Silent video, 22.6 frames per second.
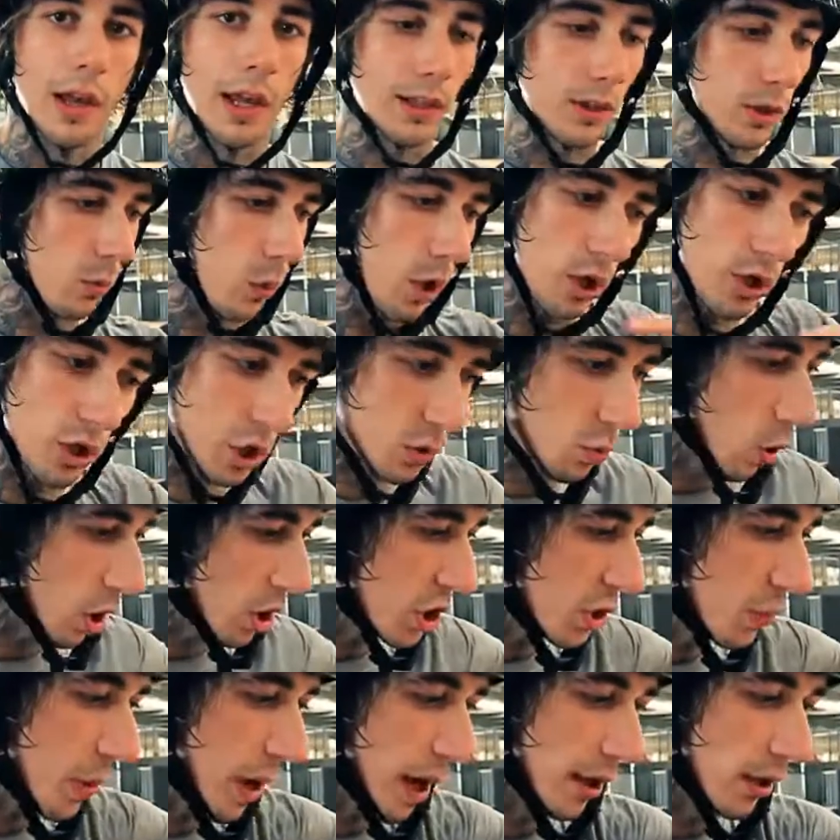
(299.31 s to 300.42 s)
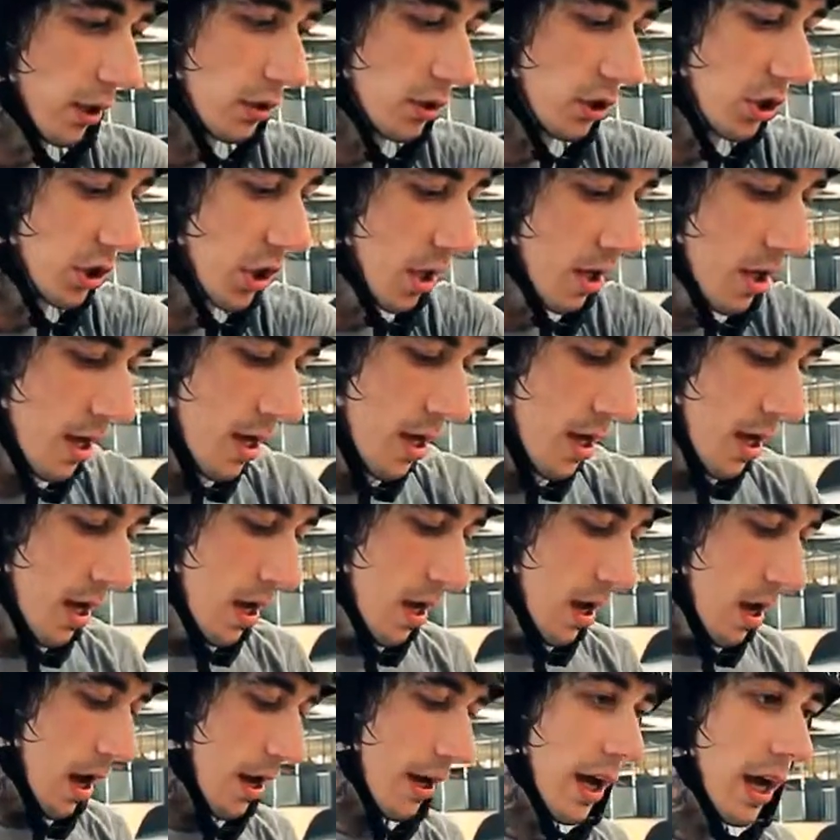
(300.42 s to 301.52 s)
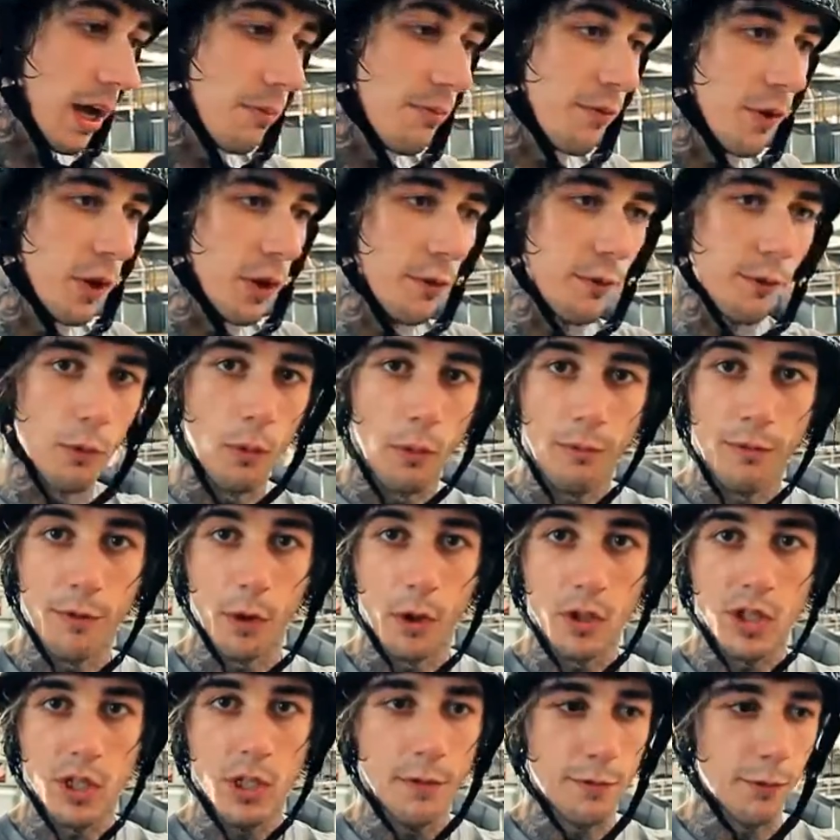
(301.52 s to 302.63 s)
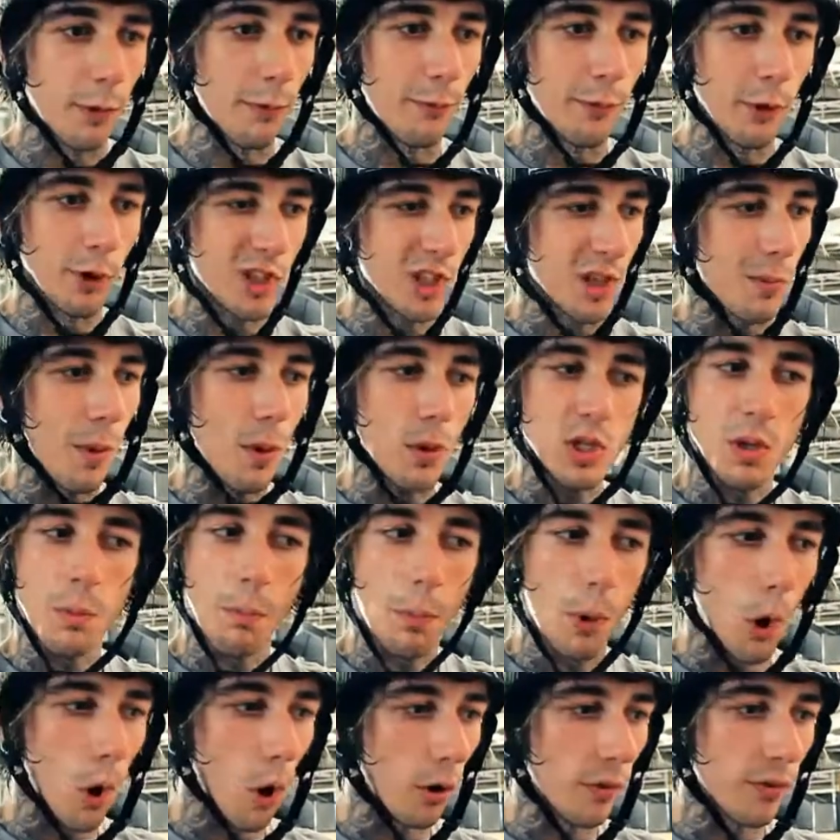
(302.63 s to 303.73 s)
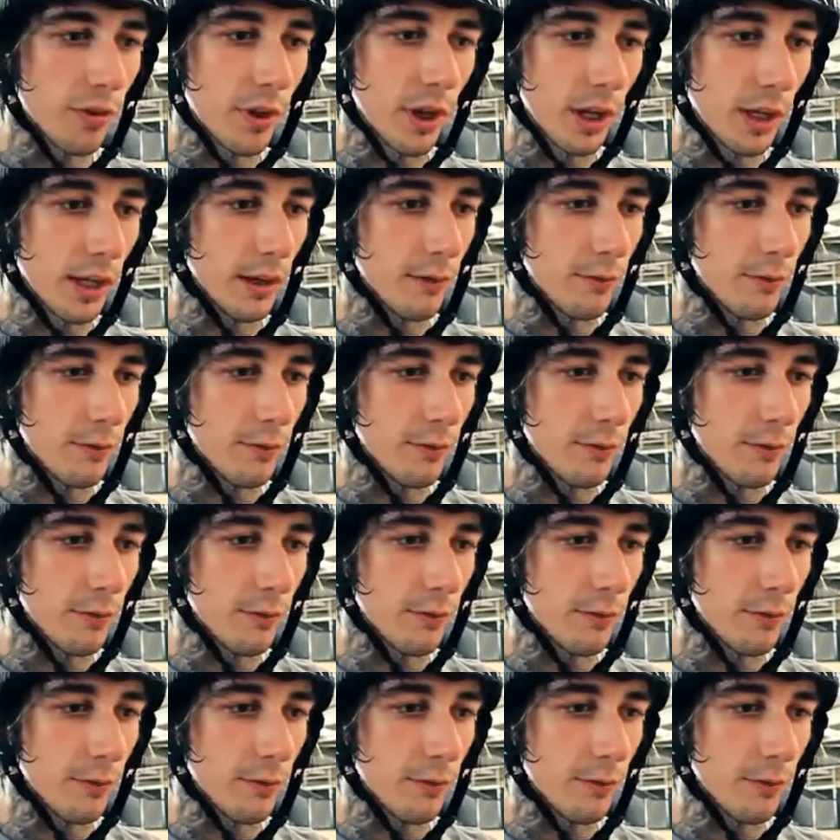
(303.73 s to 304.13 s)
Like you want to just watch your pedals and aim for your front foot. Your front foot's the most important thing.